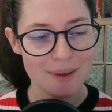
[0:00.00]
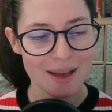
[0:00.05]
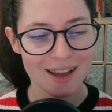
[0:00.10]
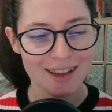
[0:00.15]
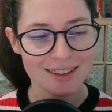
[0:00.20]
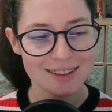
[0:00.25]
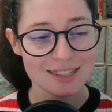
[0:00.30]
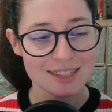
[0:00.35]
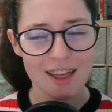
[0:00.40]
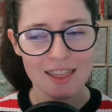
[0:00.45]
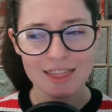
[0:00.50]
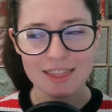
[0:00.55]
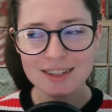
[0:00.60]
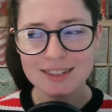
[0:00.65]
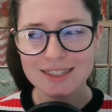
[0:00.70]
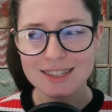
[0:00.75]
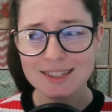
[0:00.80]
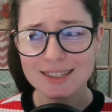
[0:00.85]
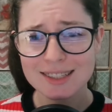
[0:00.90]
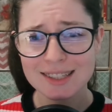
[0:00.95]
and
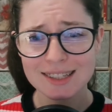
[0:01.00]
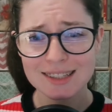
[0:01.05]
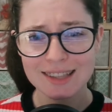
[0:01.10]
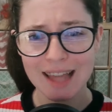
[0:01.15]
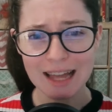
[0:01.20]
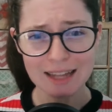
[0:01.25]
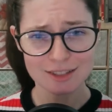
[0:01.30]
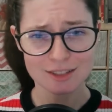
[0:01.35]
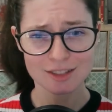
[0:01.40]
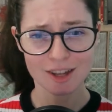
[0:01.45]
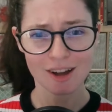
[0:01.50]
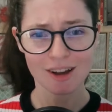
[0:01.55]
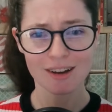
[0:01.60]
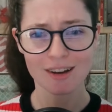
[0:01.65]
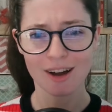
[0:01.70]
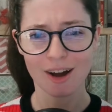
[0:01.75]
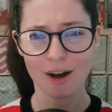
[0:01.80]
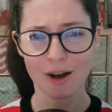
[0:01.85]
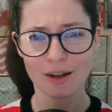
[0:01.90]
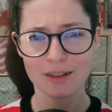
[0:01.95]
this is the last
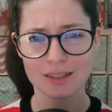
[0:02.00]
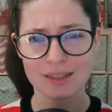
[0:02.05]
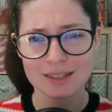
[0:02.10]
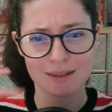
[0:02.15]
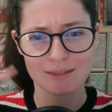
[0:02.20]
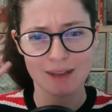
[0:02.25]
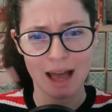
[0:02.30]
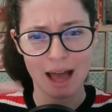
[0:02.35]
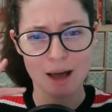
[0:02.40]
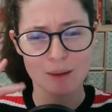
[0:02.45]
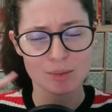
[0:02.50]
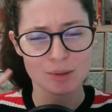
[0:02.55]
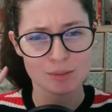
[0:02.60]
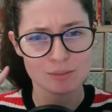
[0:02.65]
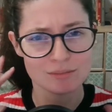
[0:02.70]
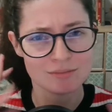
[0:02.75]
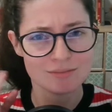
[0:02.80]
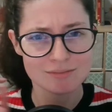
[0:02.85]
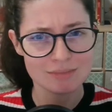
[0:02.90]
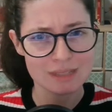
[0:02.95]
song on this
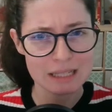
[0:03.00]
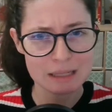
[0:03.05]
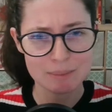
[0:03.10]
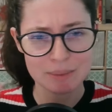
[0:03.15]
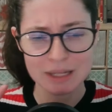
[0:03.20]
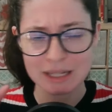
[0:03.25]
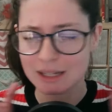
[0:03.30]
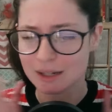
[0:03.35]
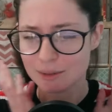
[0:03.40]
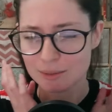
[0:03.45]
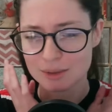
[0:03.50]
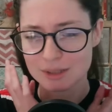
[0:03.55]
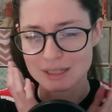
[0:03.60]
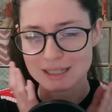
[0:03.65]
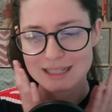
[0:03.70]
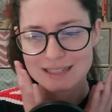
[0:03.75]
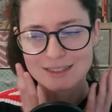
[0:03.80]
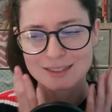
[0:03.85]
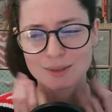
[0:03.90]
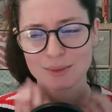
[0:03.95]
album EP
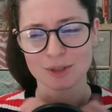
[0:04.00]
release,